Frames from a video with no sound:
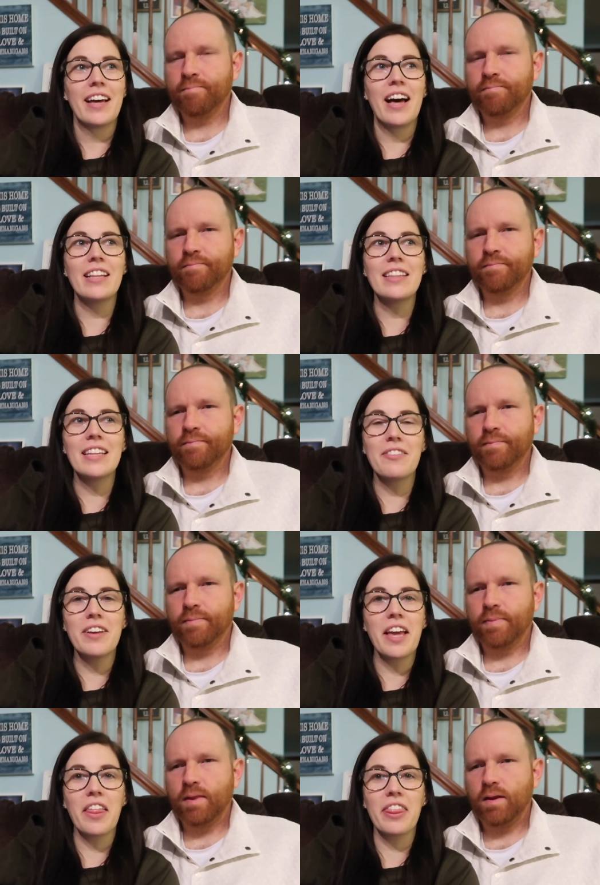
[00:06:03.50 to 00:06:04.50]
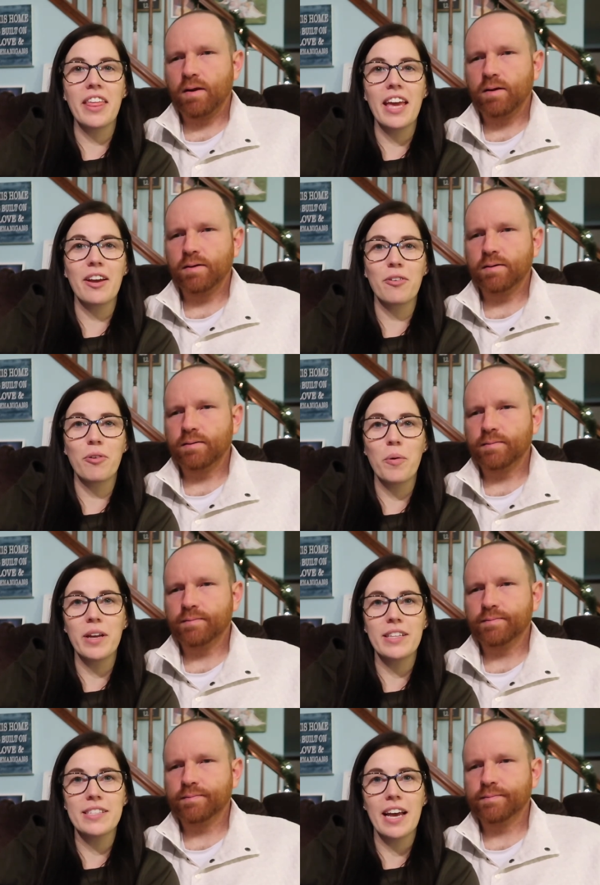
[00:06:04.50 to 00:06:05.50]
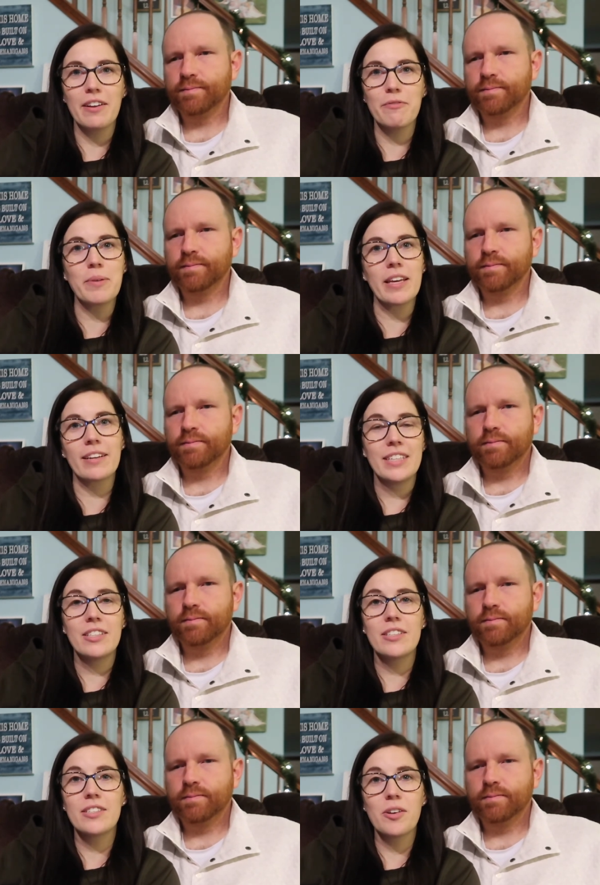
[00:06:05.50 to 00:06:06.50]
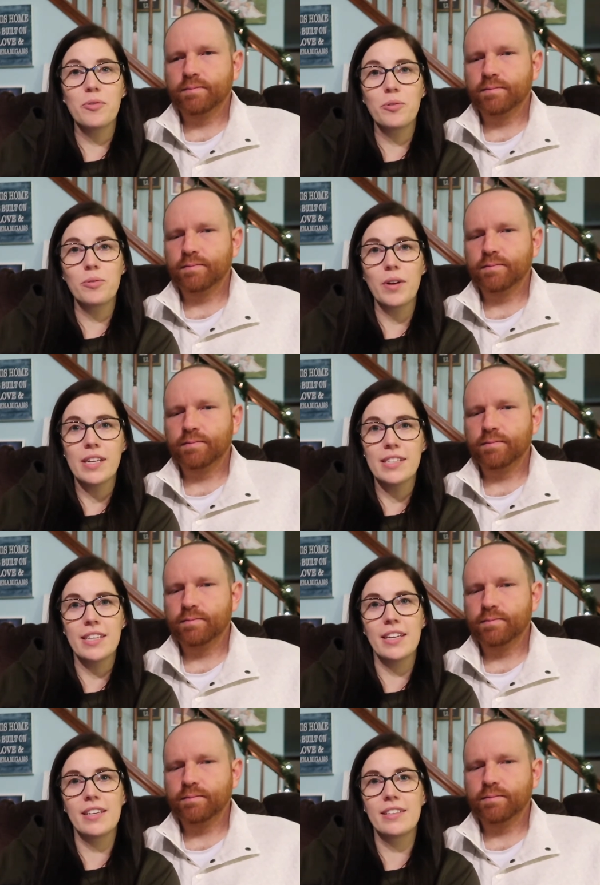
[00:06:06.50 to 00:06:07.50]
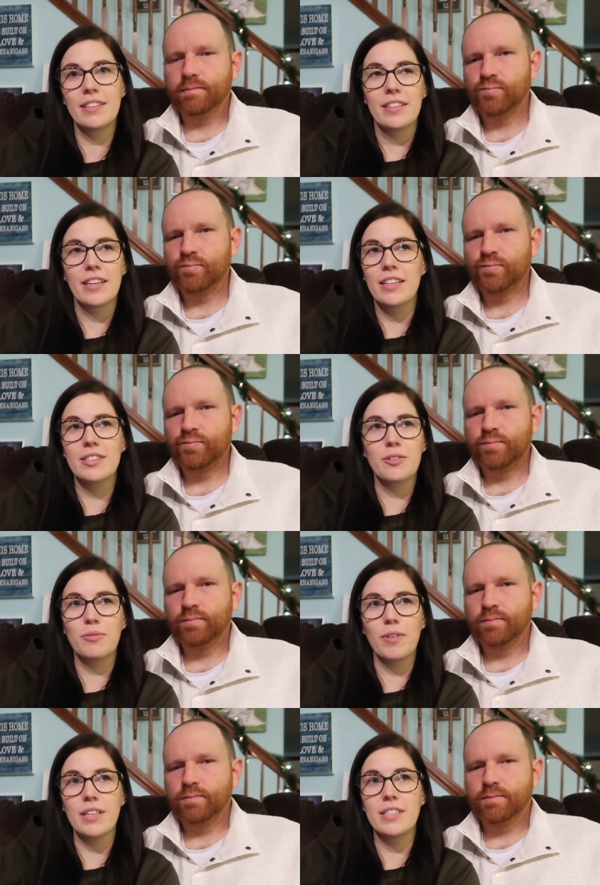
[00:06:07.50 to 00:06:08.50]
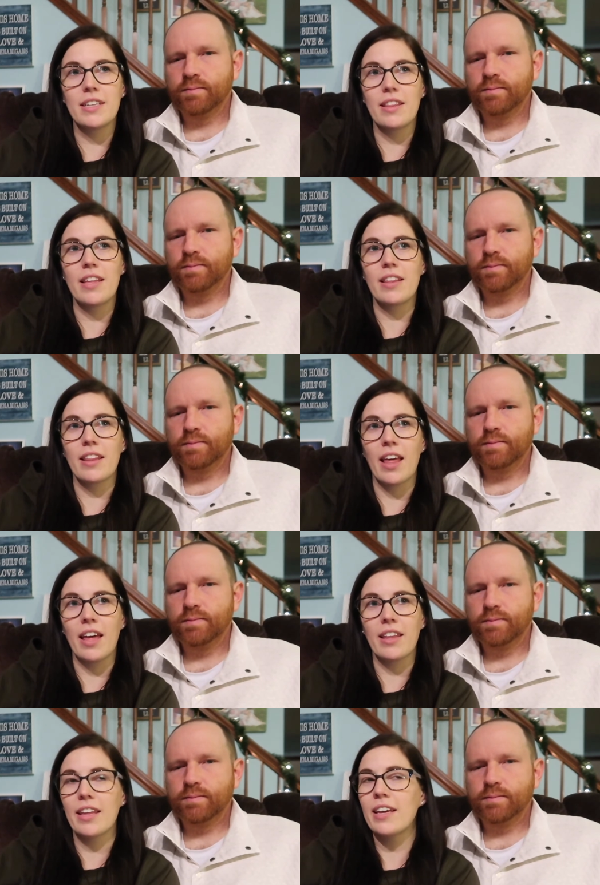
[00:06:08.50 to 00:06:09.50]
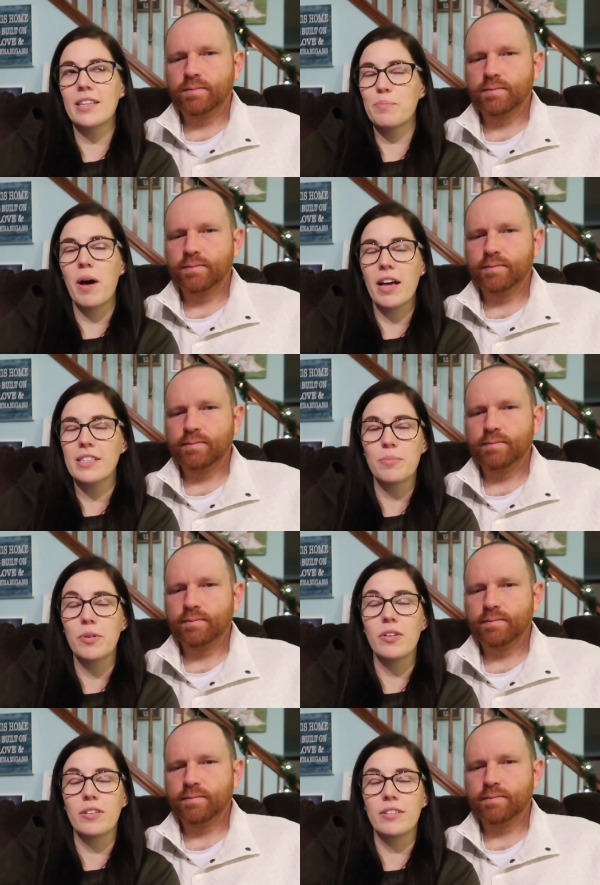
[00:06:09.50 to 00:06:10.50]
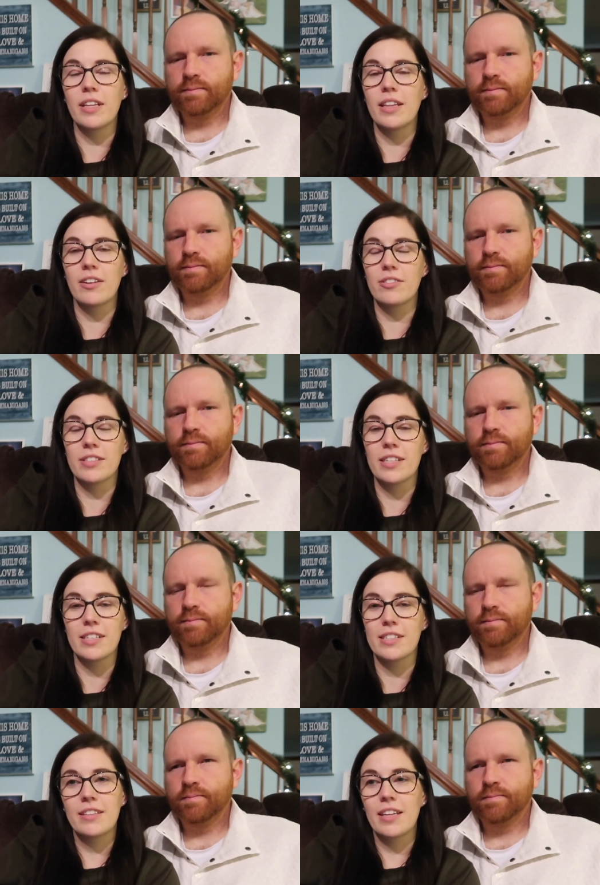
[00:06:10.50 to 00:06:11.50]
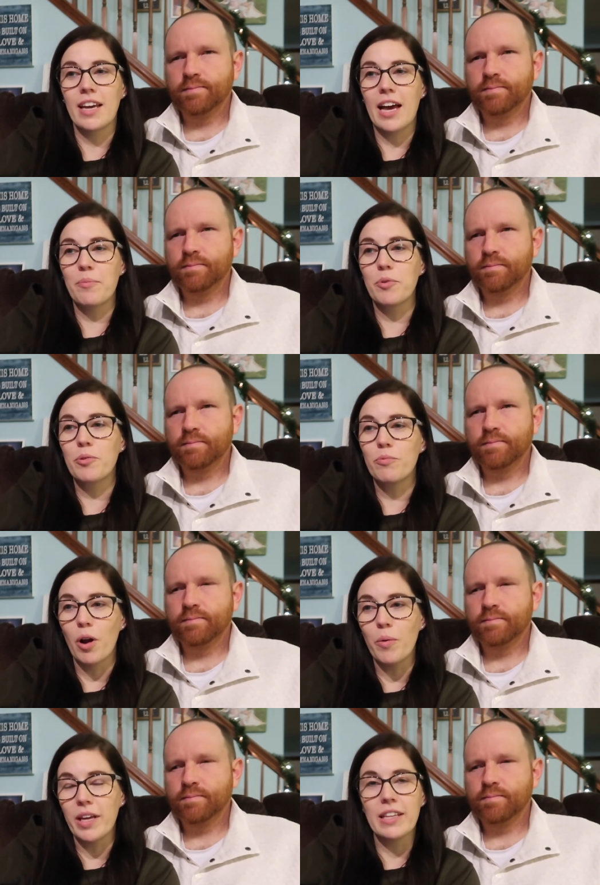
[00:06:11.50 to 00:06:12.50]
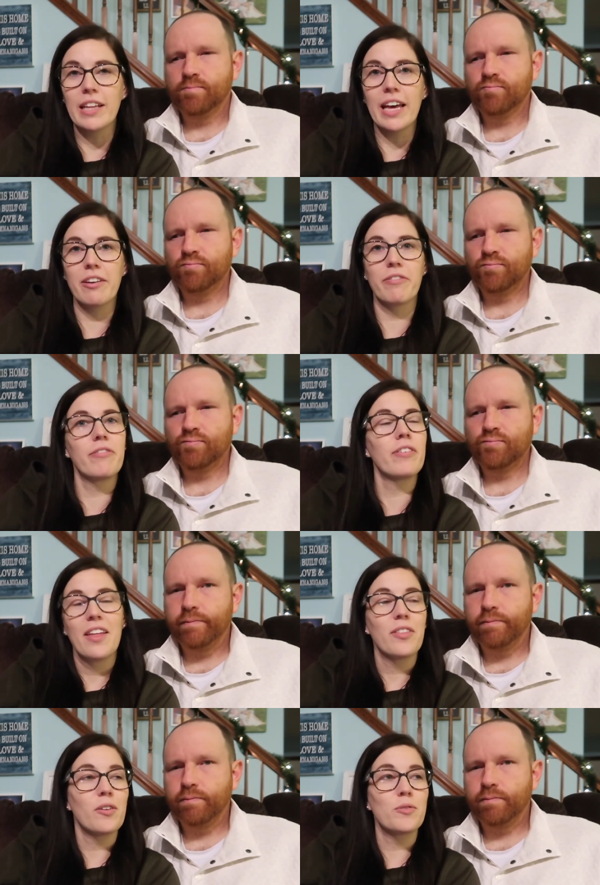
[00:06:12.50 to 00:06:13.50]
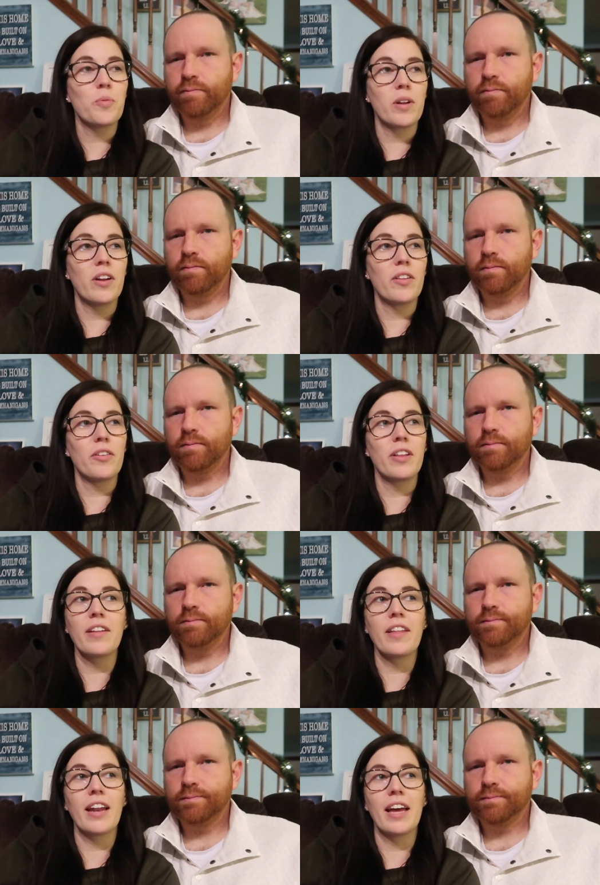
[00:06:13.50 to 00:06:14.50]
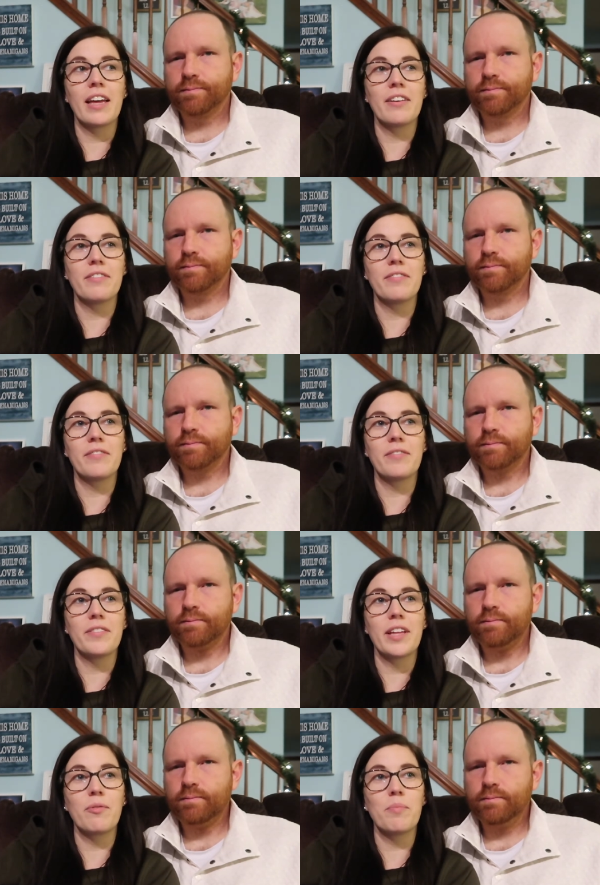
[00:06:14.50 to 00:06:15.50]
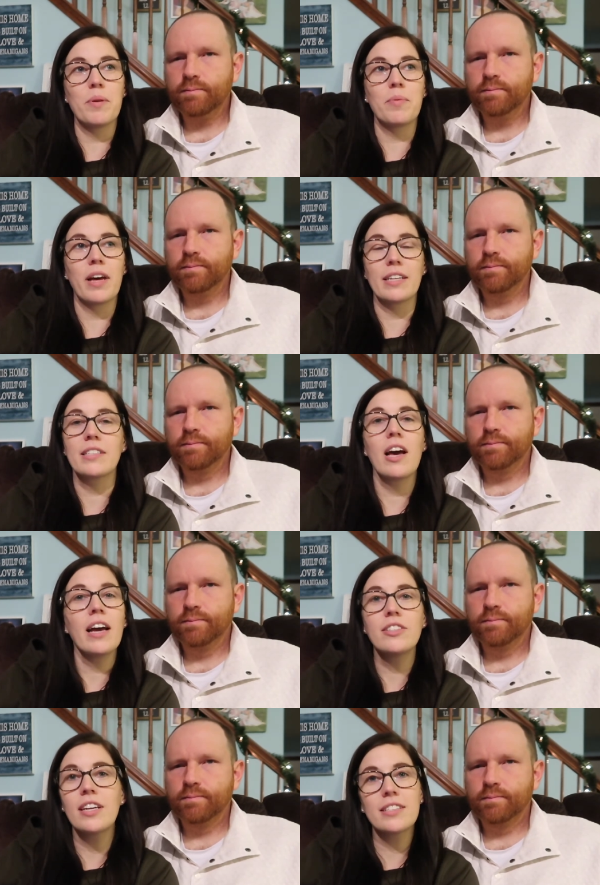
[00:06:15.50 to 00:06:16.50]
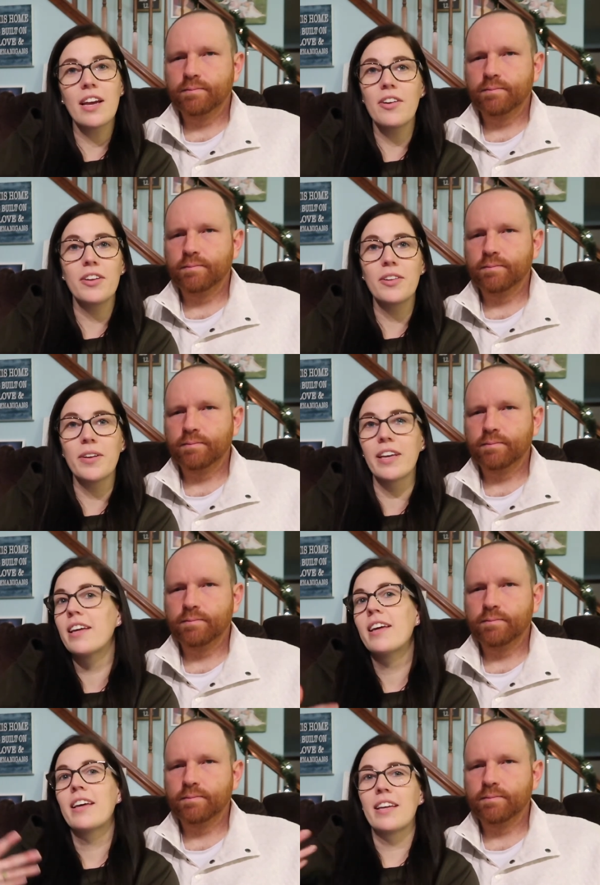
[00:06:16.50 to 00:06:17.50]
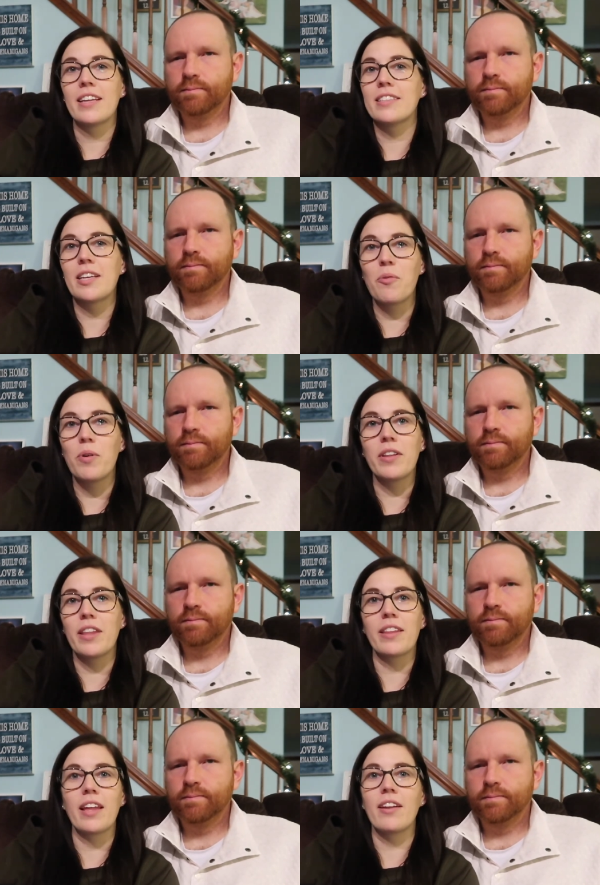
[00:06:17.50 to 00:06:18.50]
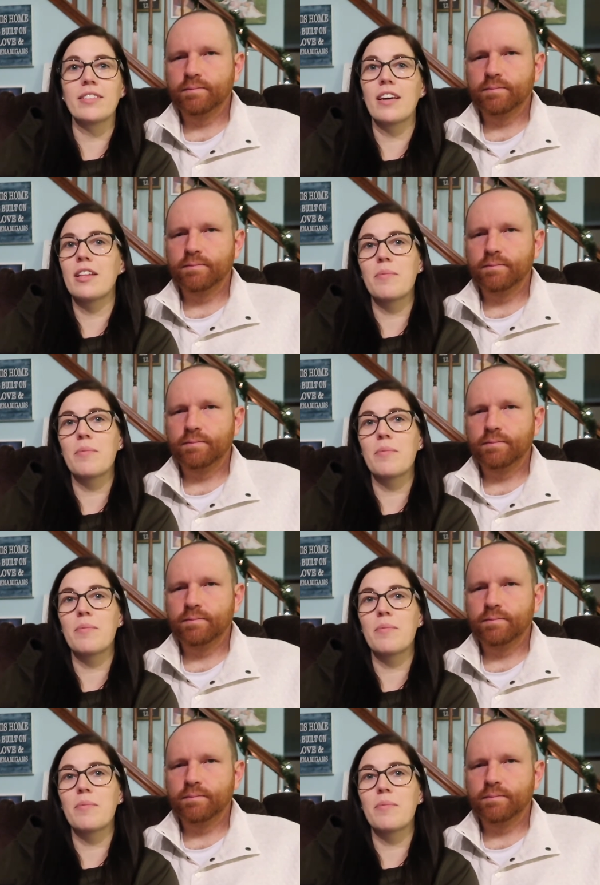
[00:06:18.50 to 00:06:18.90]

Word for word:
Speaker 1: a living thing growing inside of me. It's just so crazy. Like it's crazy to think that that like is possible, that there's this, like I'm growing life. There's one other thing that I have, like when people ask, Jess, how are you doing? It's like one thing that I'll tell